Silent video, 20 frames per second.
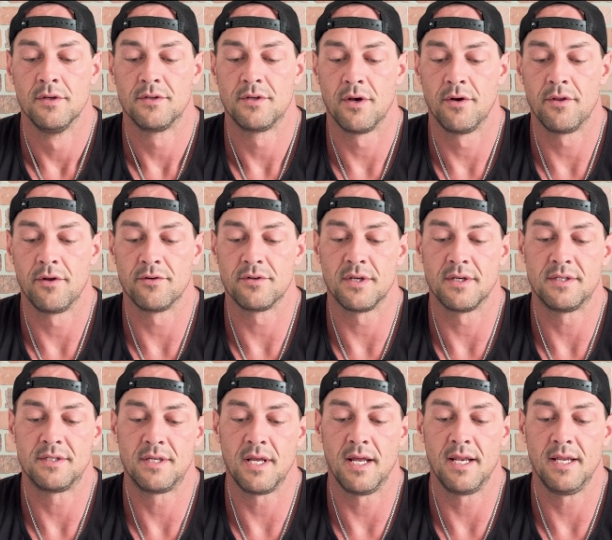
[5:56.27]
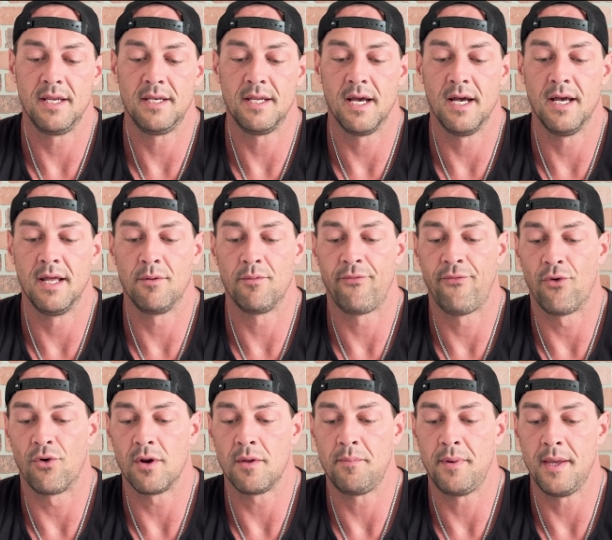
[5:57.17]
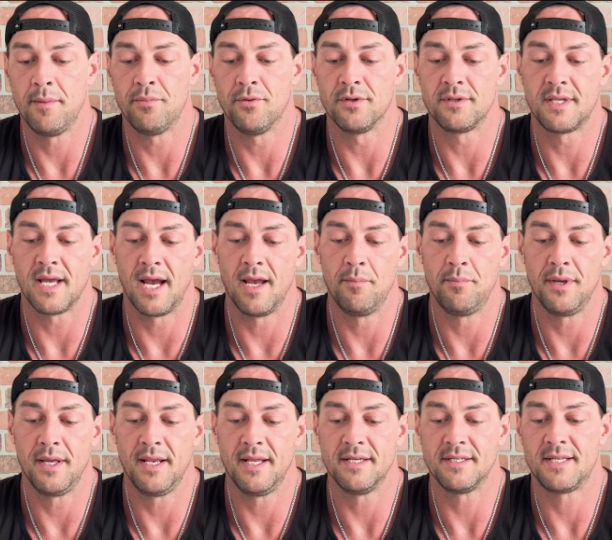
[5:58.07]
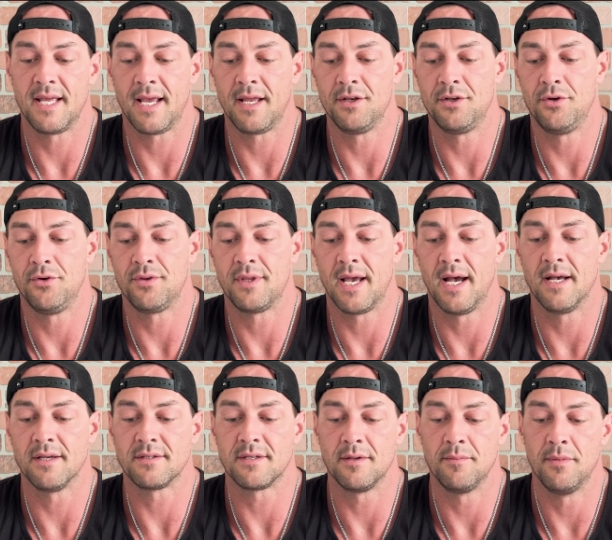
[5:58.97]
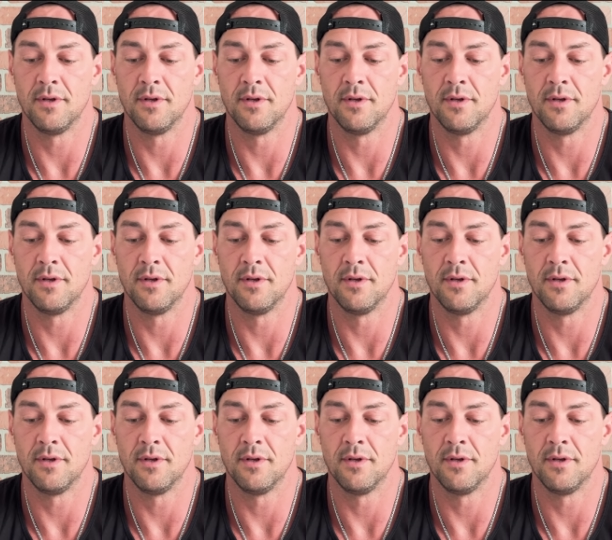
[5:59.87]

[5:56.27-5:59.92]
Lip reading: So there's a study done, 40 people with diabetes taking 2,000